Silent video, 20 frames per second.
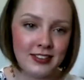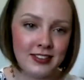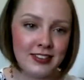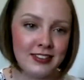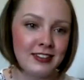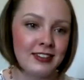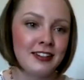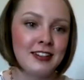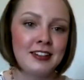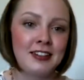
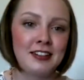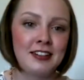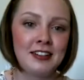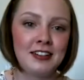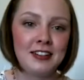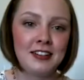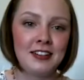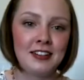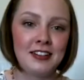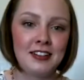
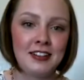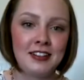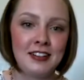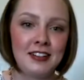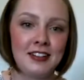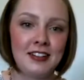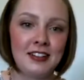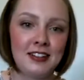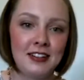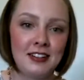
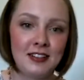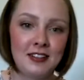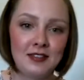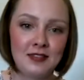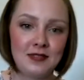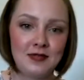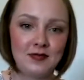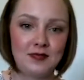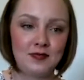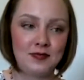
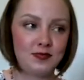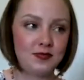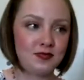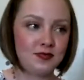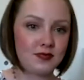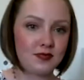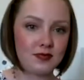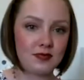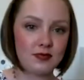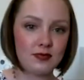
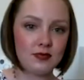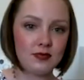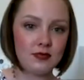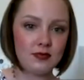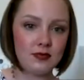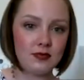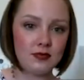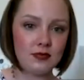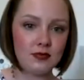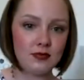
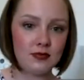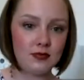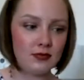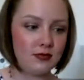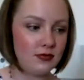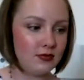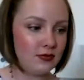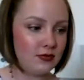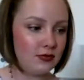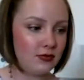
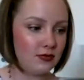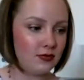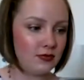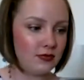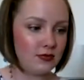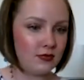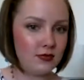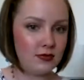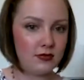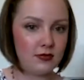
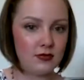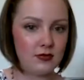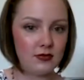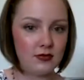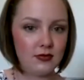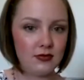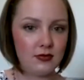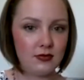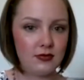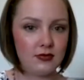
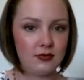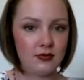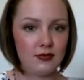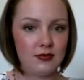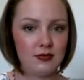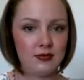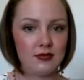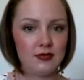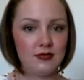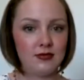
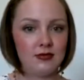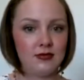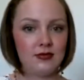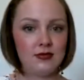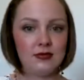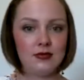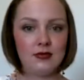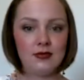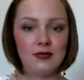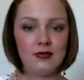
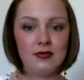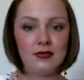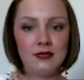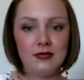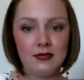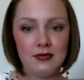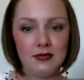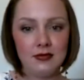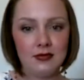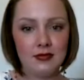
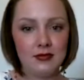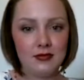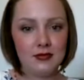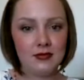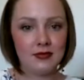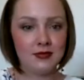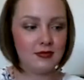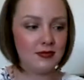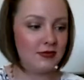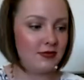
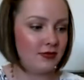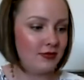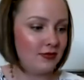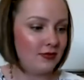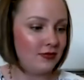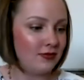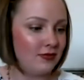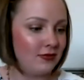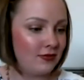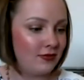
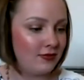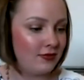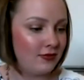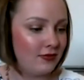This person isn't speaking.